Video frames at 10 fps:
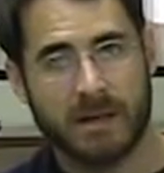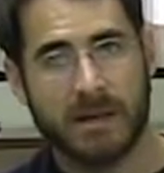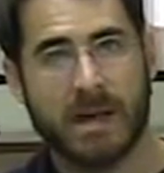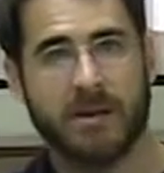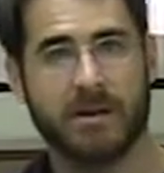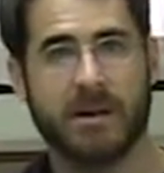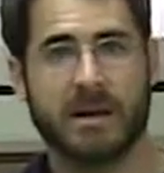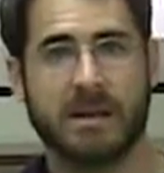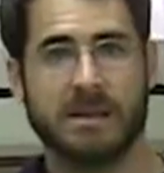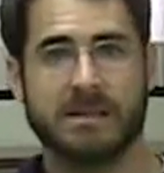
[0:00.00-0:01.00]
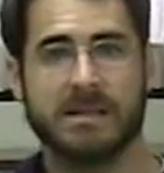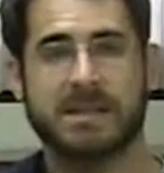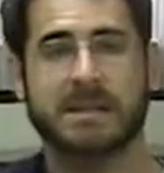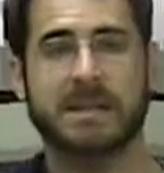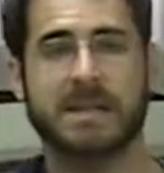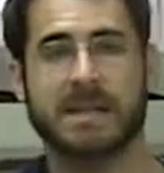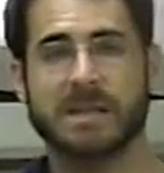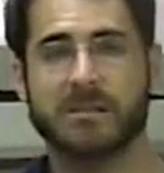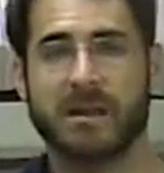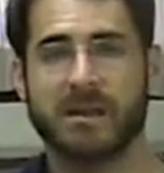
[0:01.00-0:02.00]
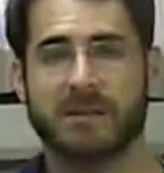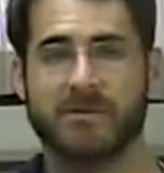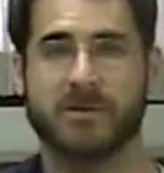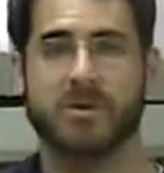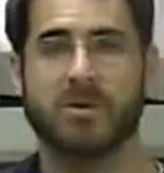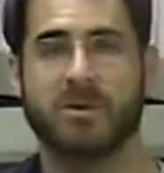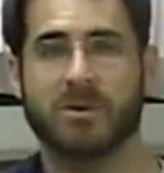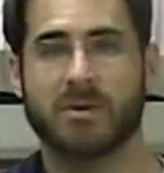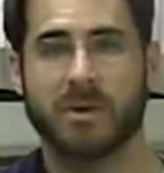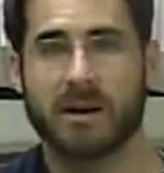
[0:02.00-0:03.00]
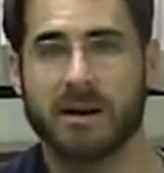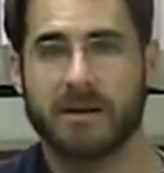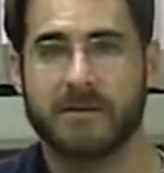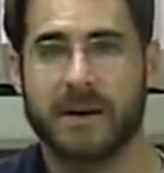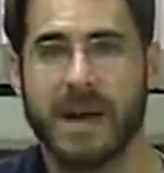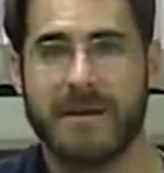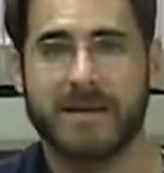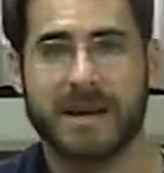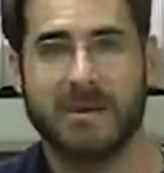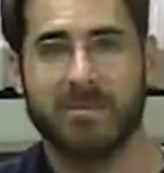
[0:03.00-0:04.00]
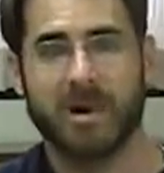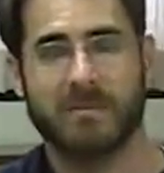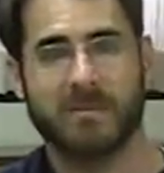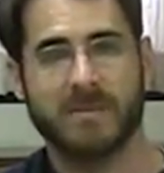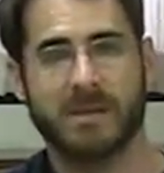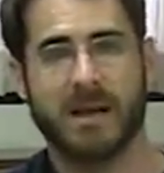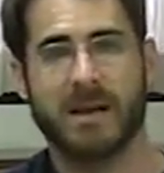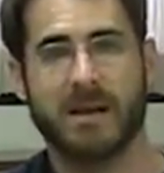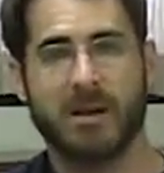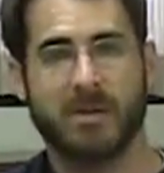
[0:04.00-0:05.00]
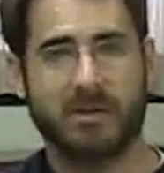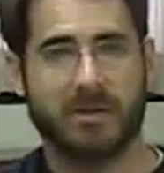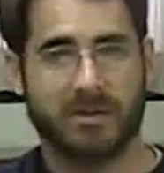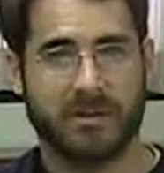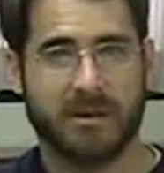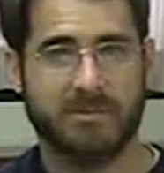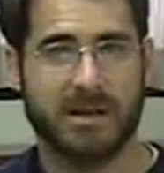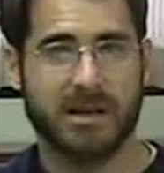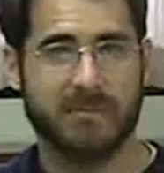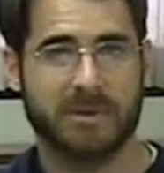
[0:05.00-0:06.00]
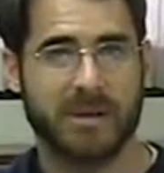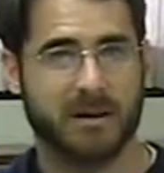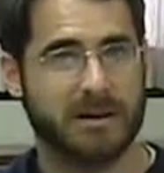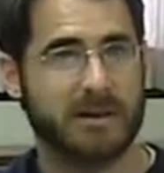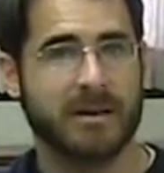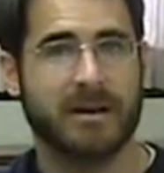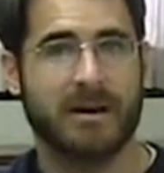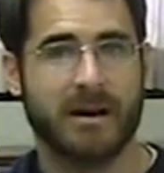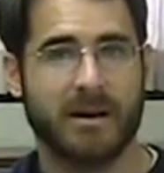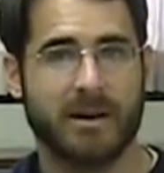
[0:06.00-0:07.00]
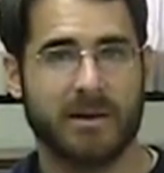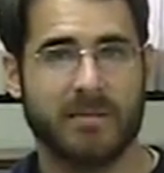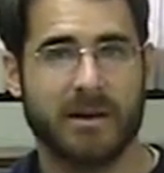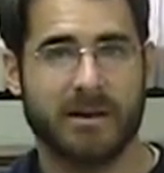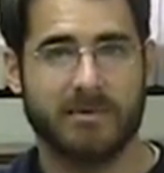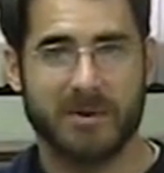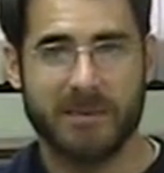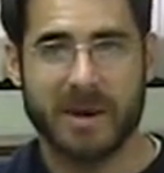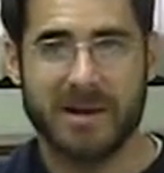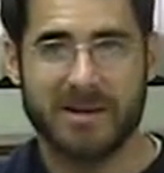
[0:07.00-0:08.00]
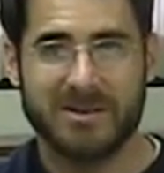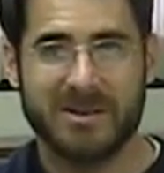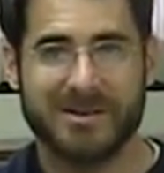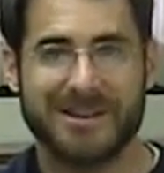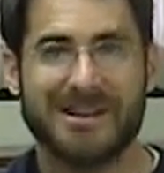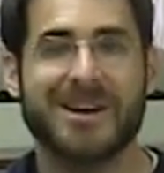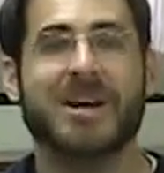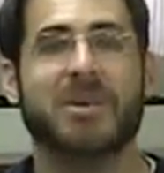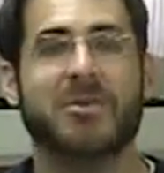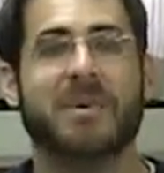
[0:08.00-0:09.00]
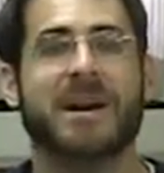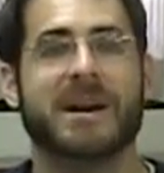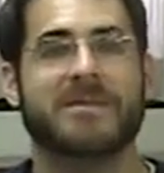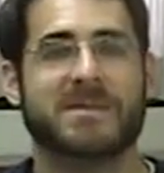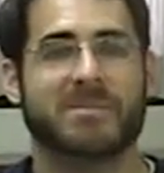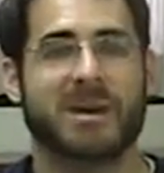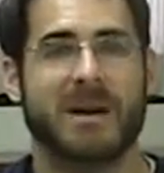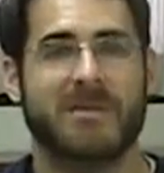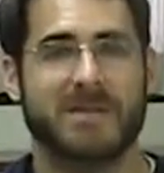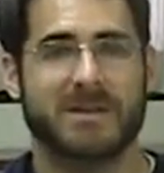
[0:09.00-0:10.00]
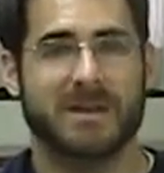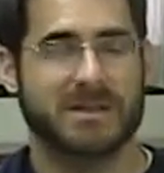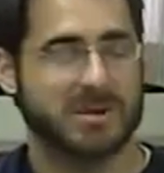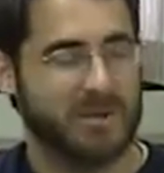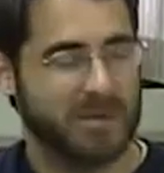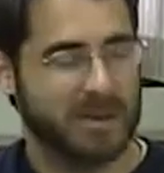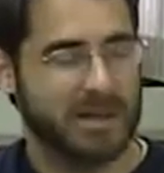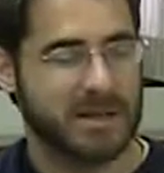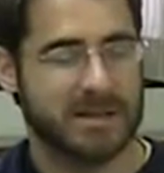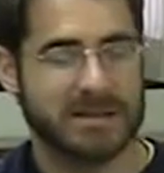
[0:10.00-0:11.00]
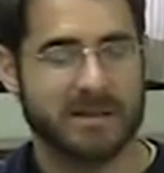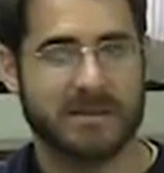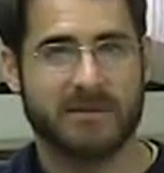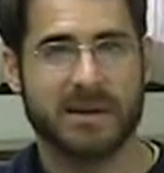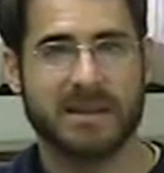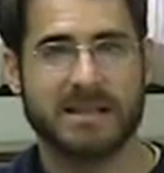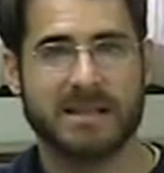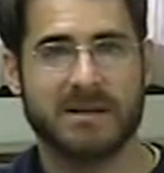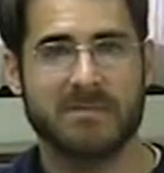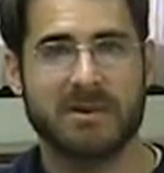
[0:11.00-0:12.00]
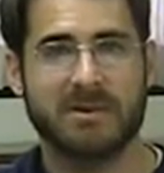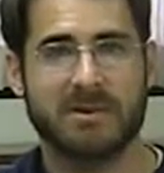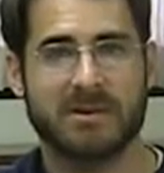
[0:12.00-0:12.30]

Now, C is probably the first chord where if you haven't had problems yet with your thumb being up here, and I've been reminding you of it, you might have some problems on this chord because it's very easy to mute